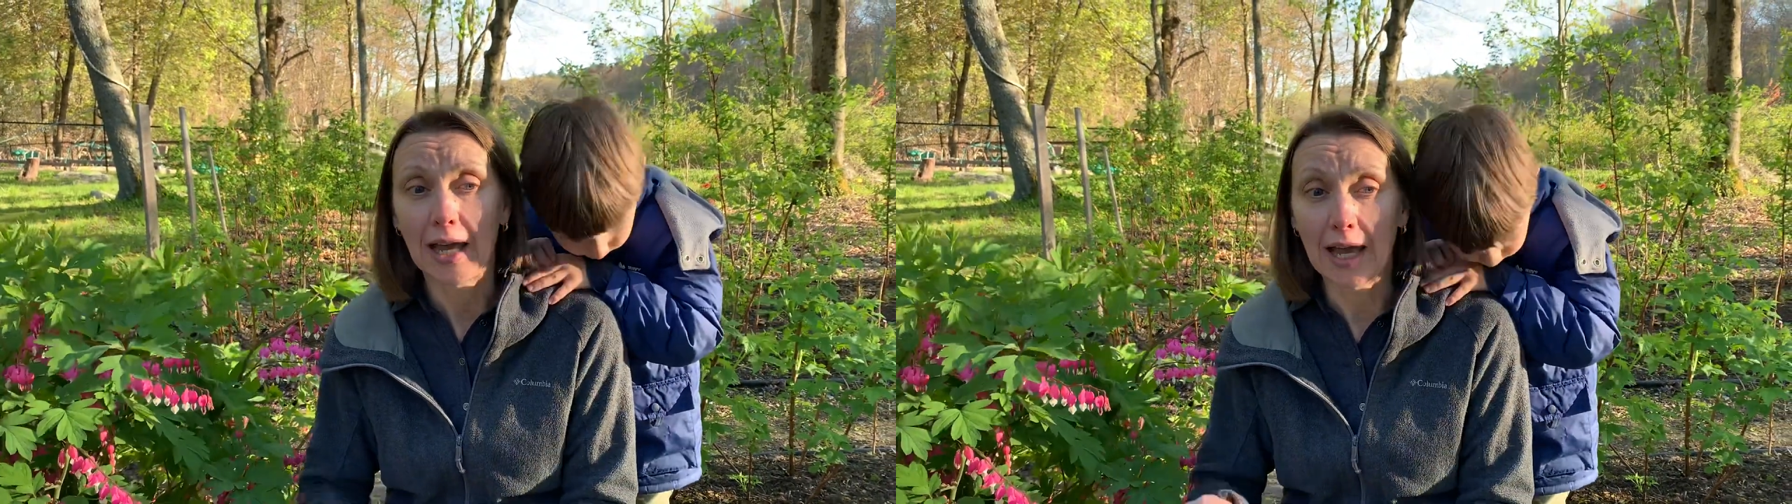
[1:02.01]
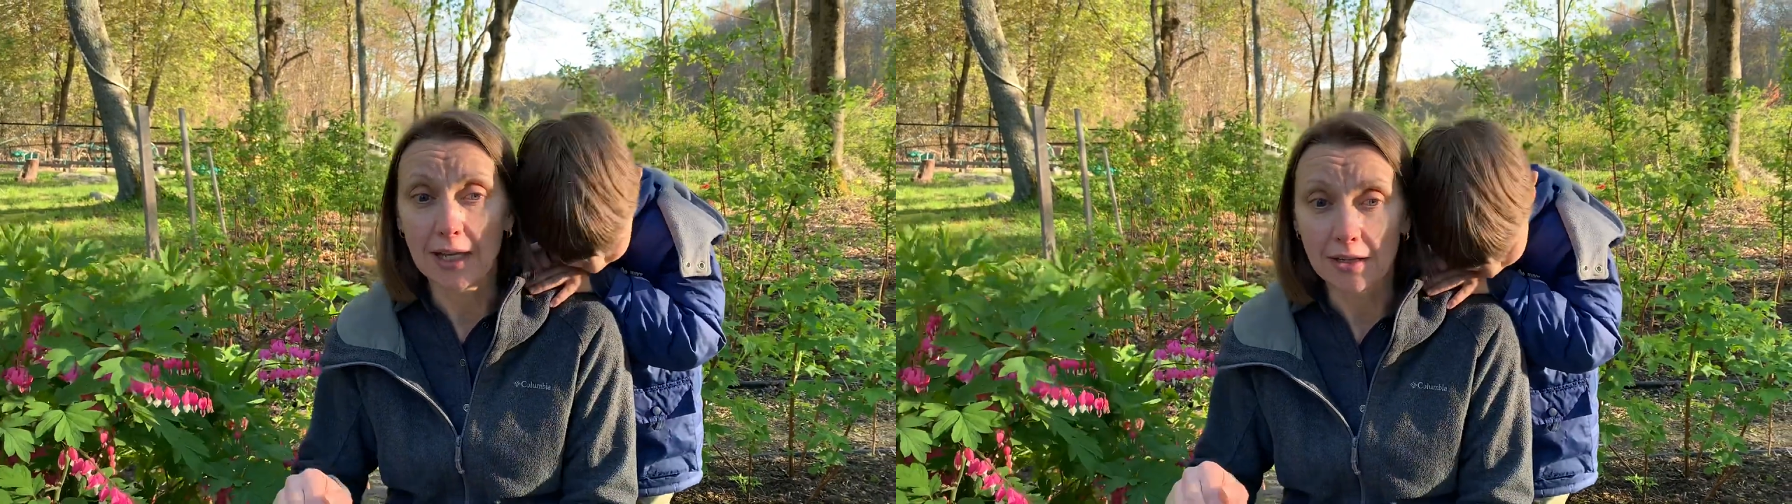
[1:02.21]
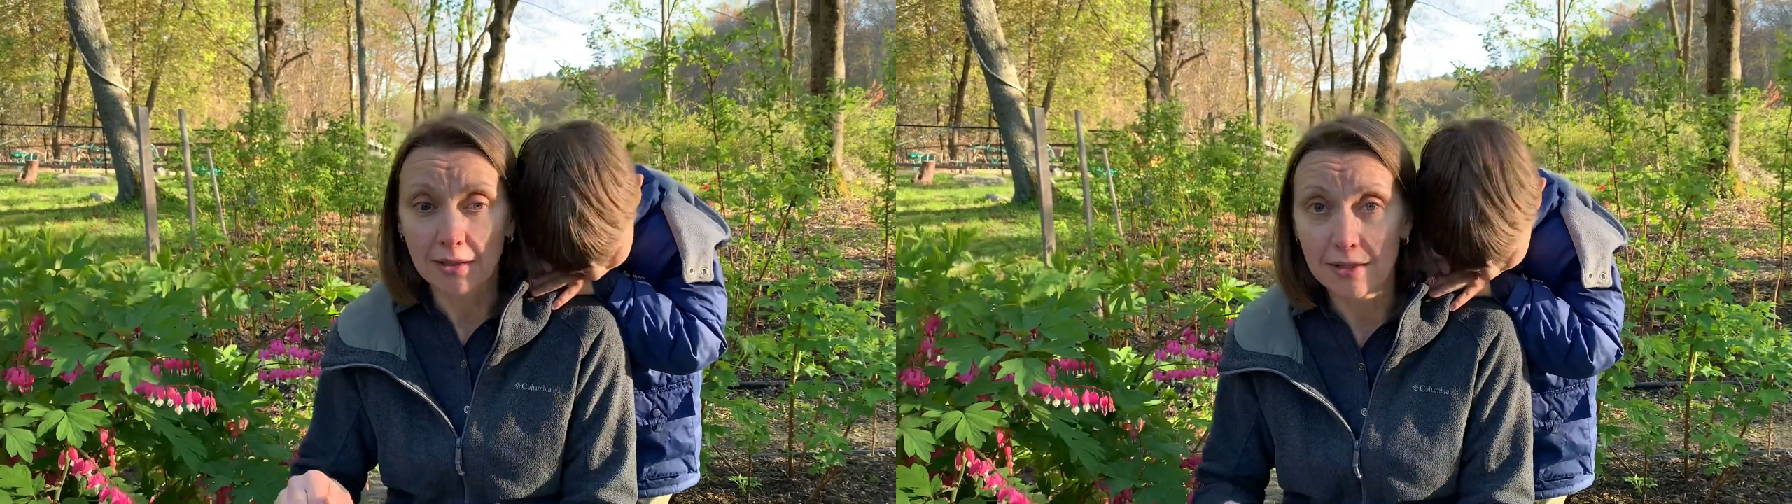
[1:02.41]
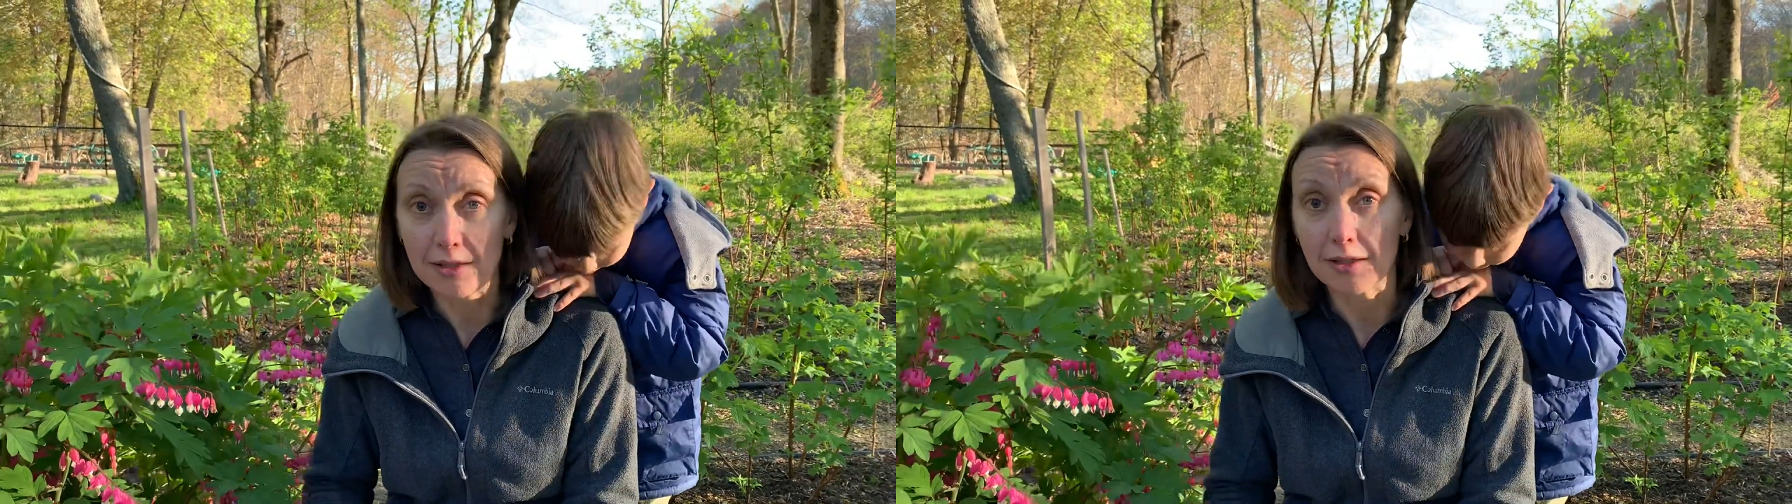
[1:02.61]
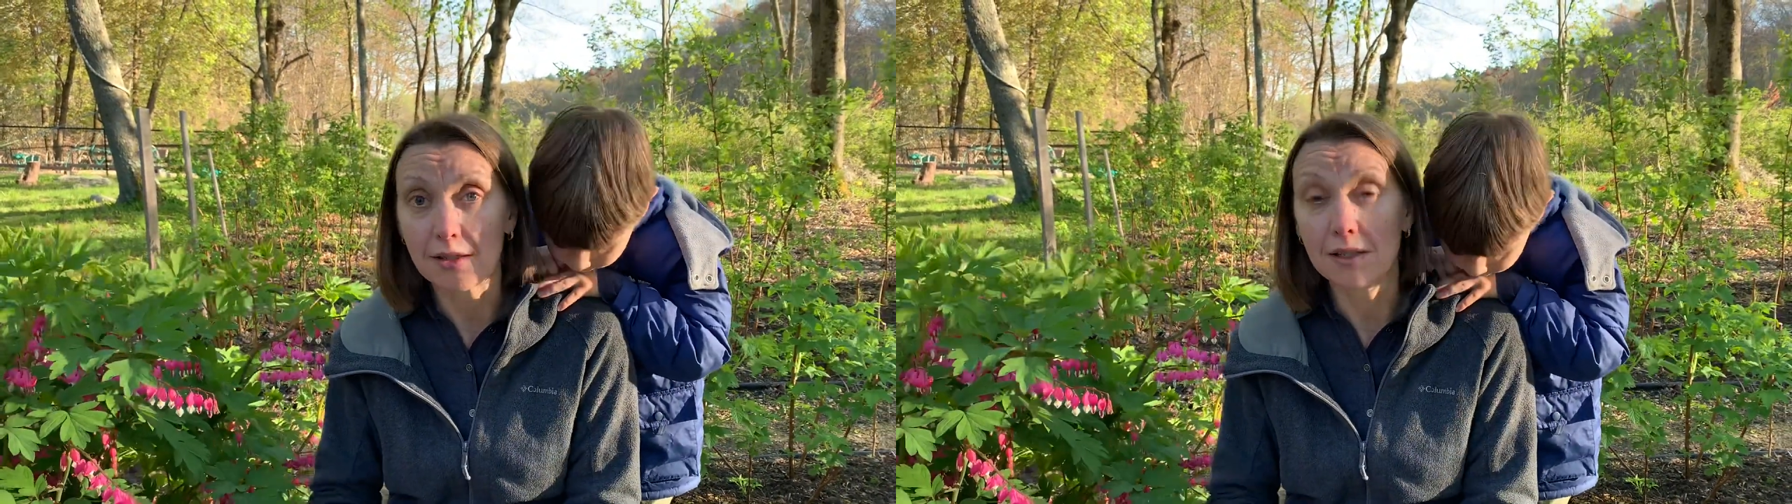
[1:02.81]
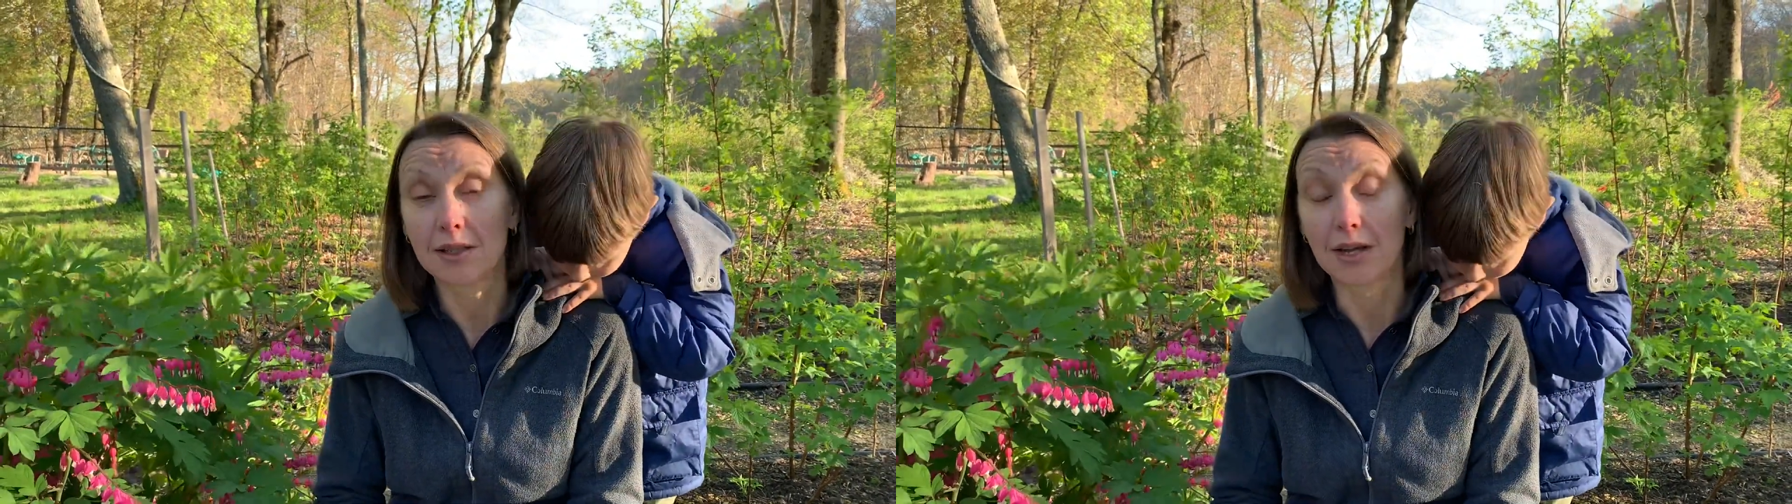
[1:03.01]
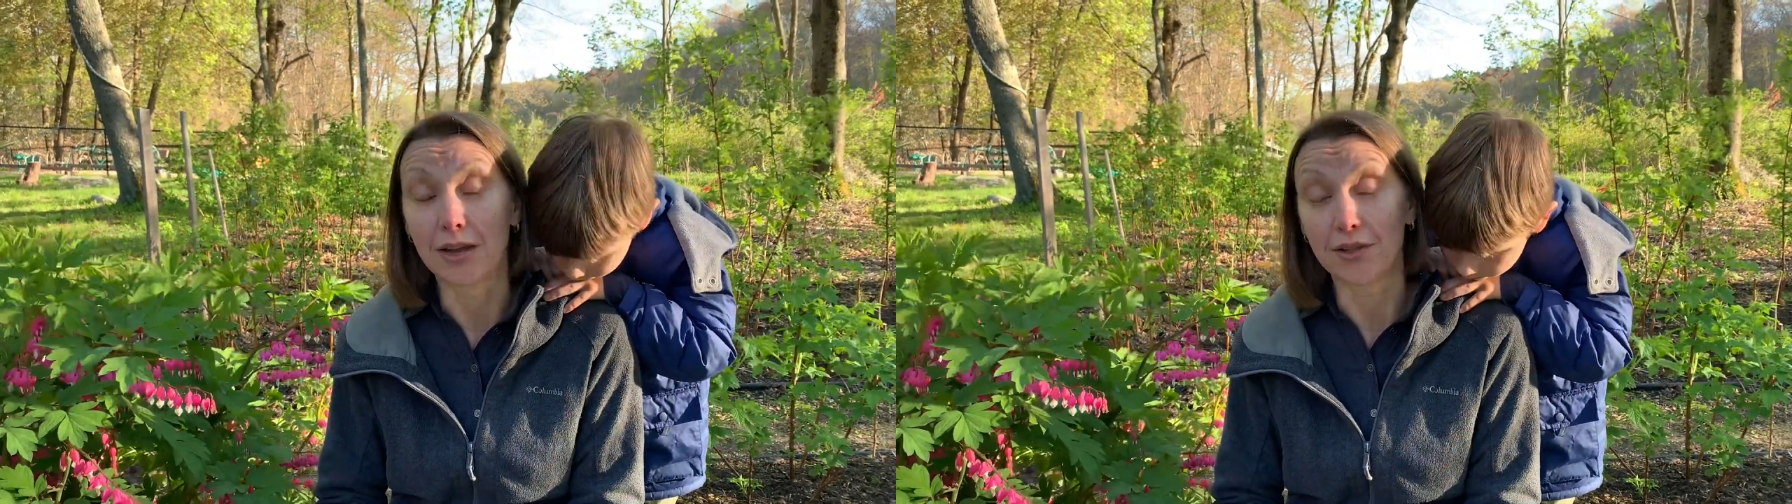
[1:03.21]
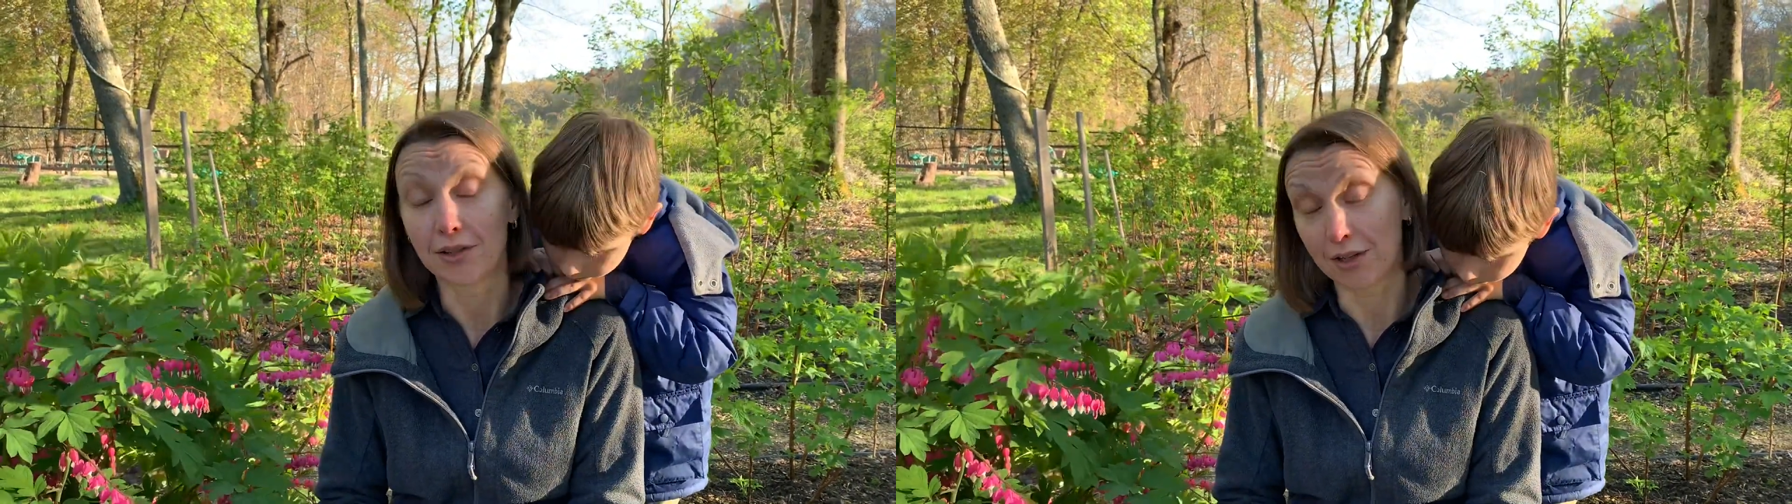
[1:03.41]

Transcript: and it digs tunnels